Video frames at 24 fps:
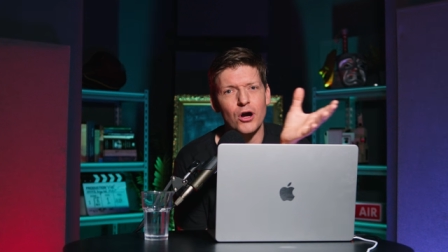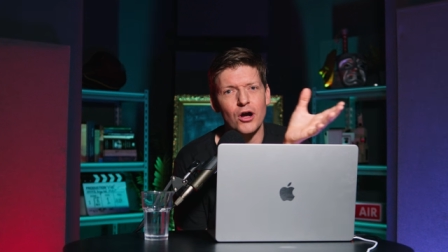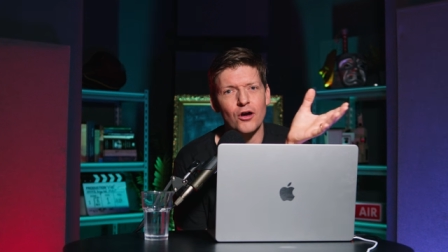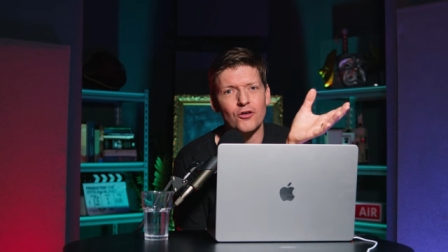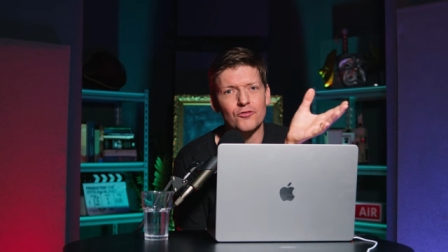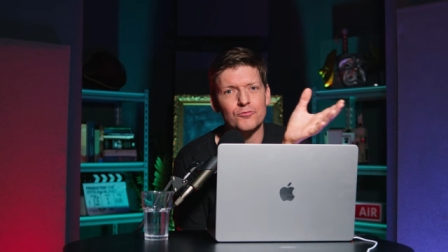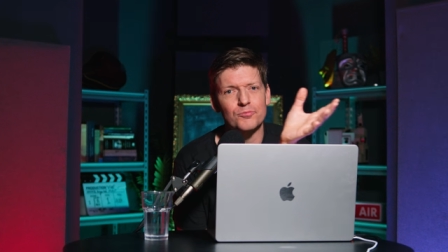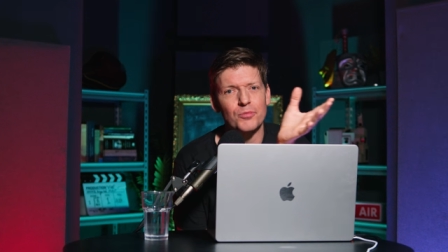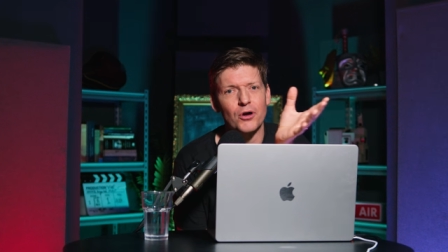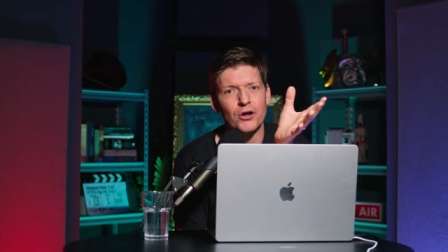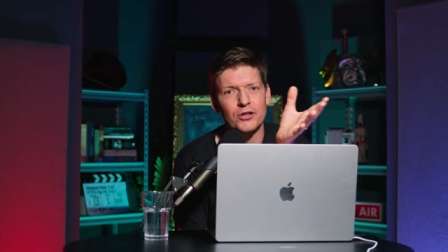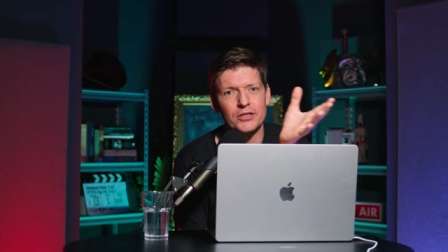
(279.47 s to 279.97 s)

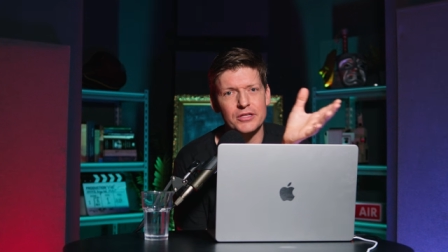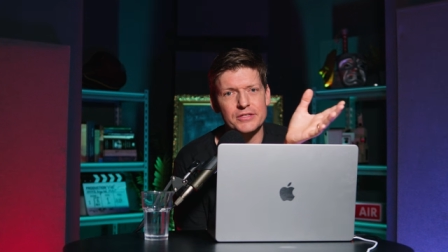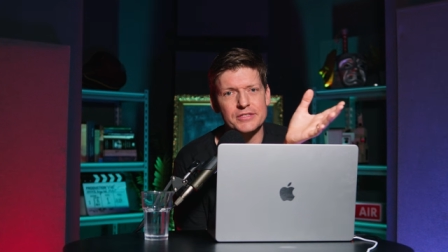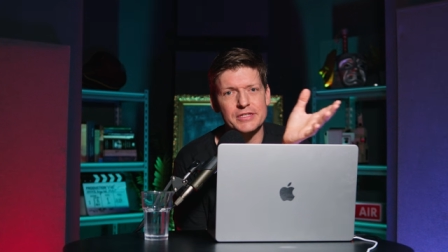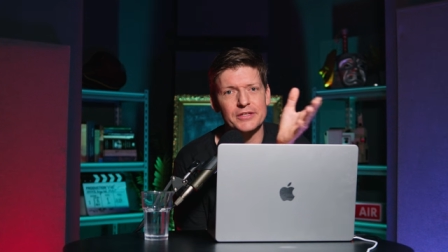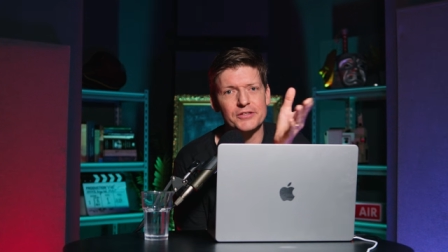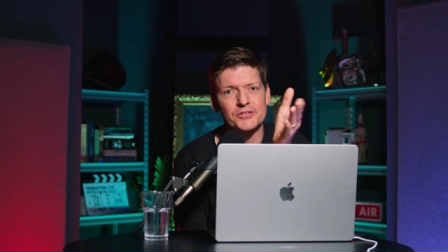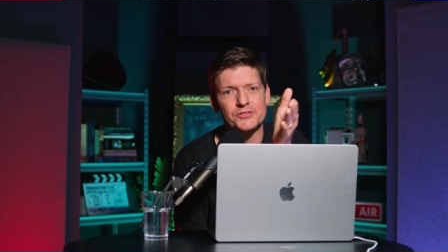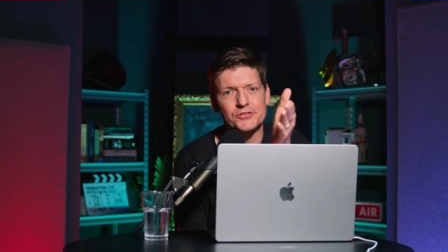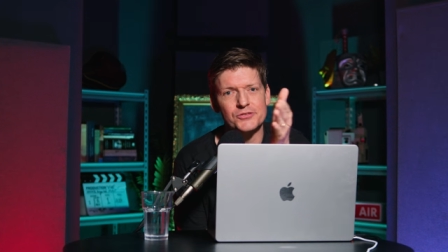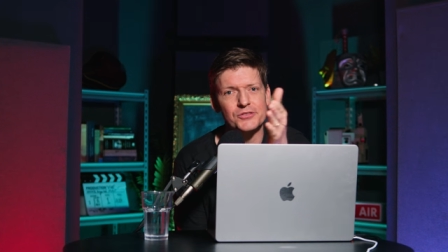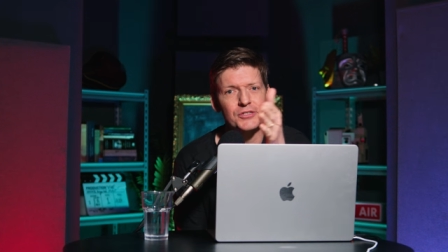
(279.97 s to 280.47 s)
of
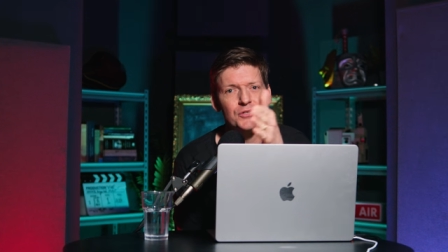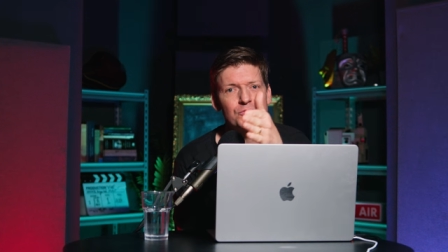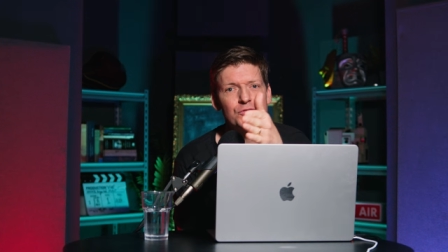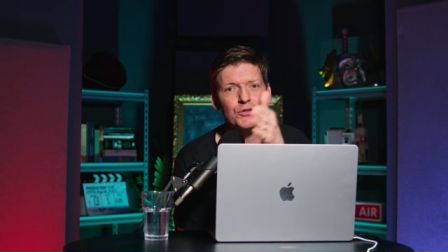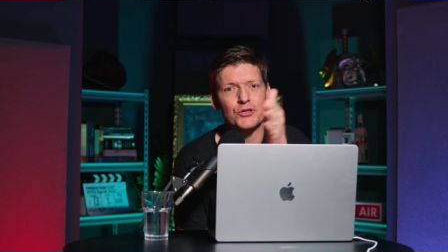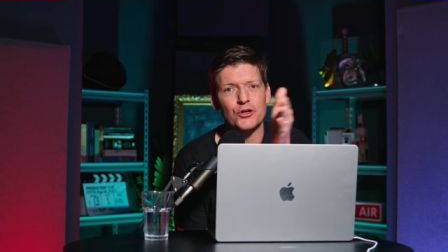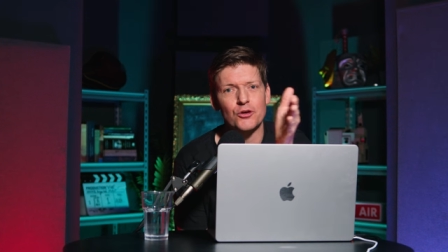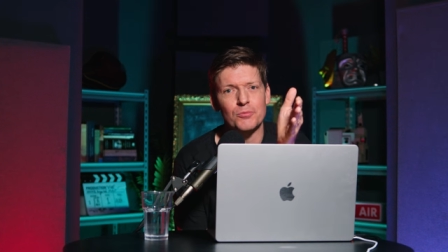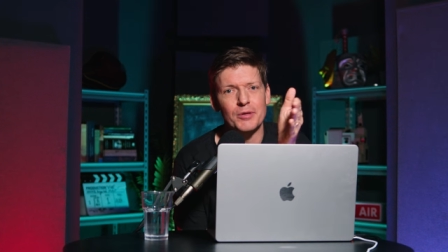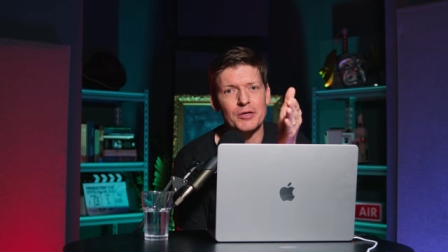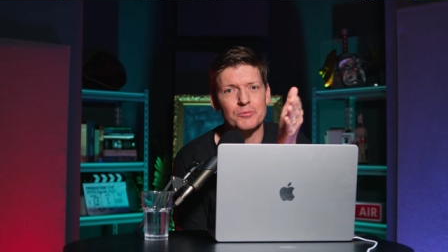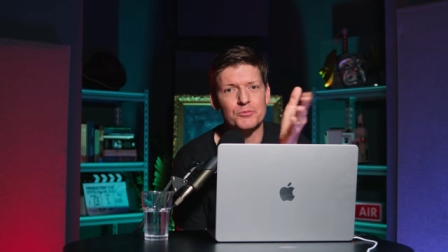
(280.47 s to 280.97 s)
politics if you
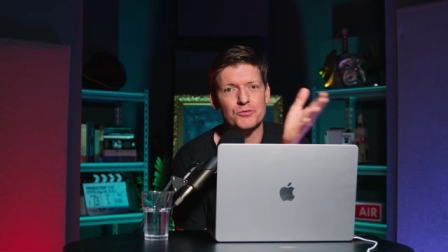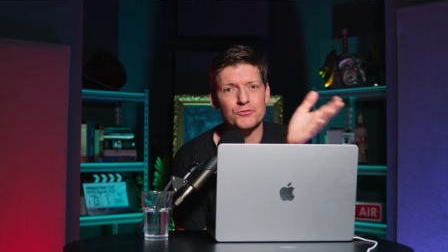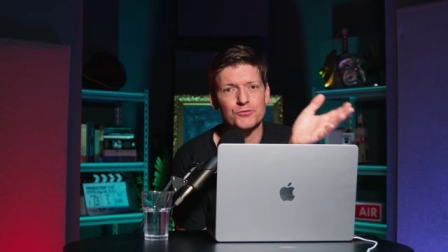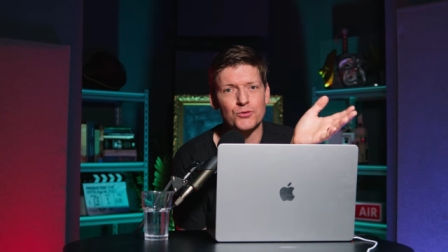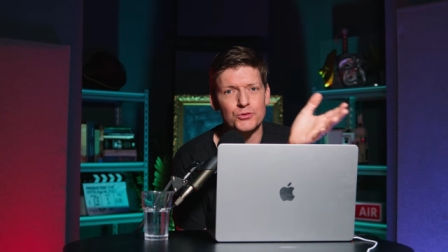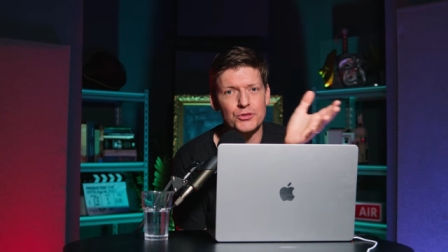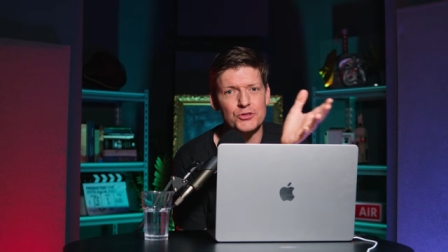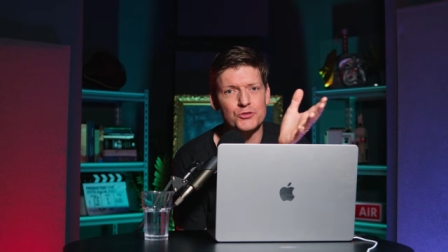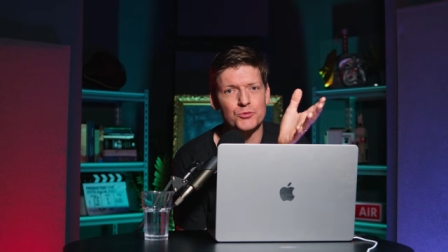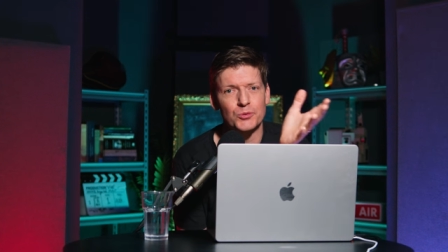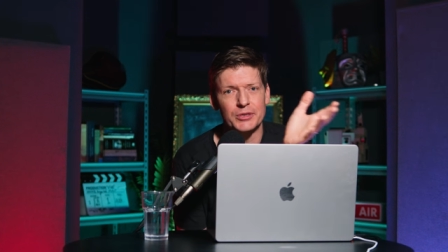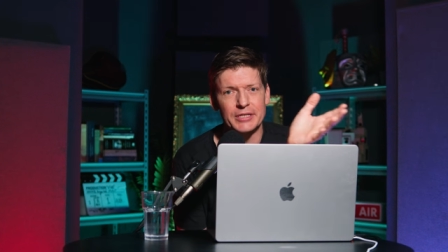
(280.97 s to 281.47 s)
go back
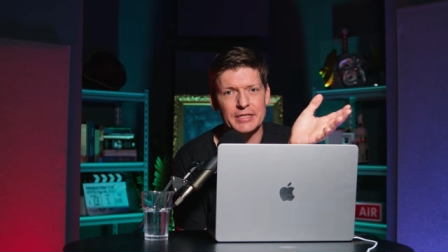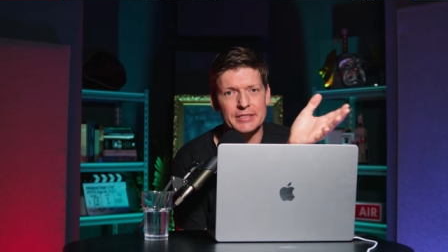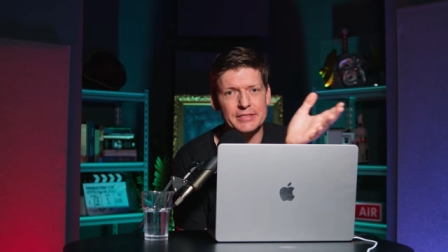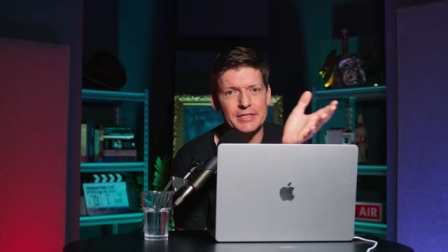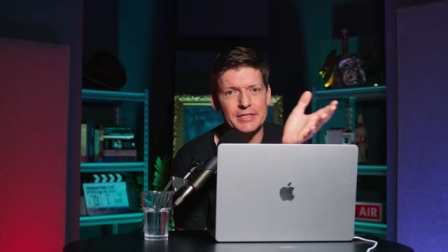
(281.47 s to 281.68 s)
before the twenty